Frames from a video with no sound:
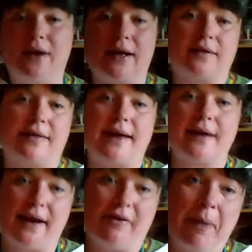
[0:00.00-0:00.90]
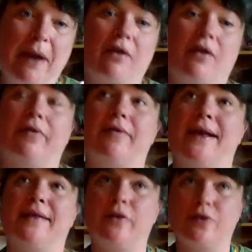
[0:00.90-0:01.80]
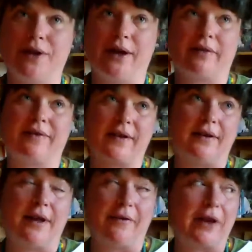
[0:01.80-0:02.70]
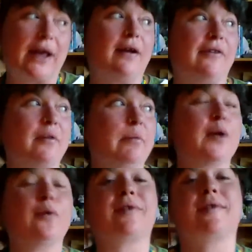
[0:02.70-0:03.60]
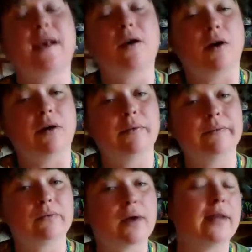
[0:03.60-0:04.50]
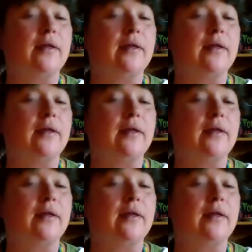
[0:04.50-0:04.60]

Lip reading: to get to that 9 of Pentacles. And that's usually significant of somebody who's single, right?